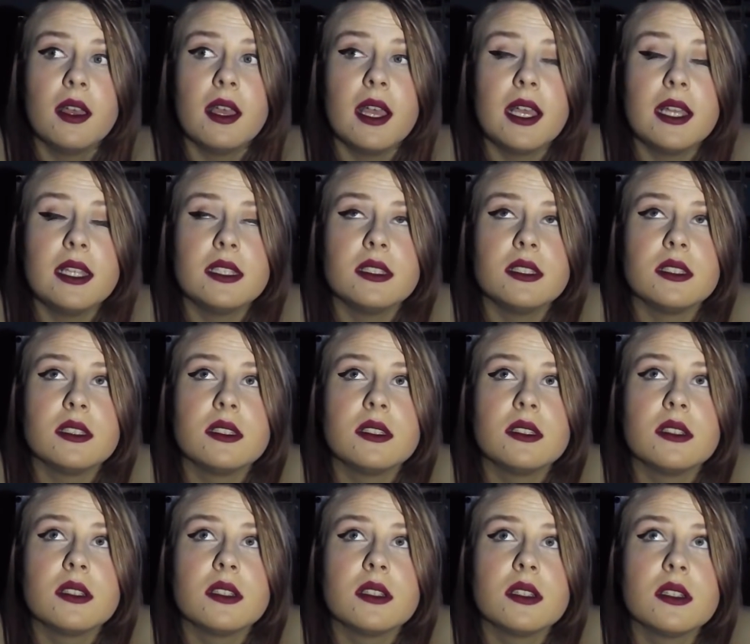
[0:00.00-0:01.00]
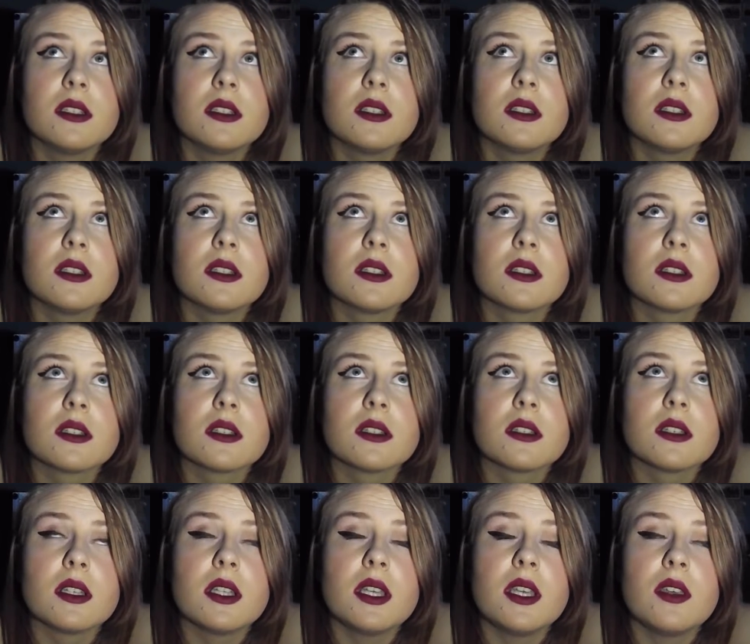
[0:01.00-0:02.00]
And
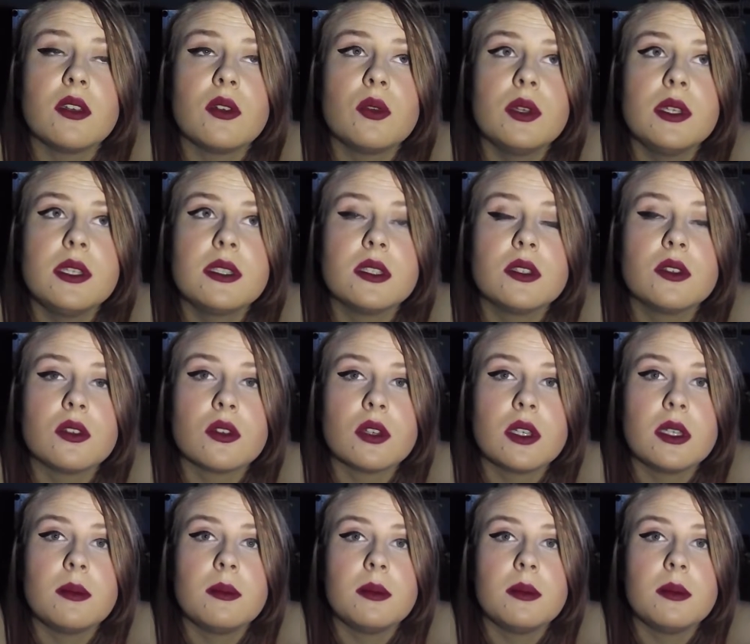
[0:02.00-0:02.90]
it always annoyed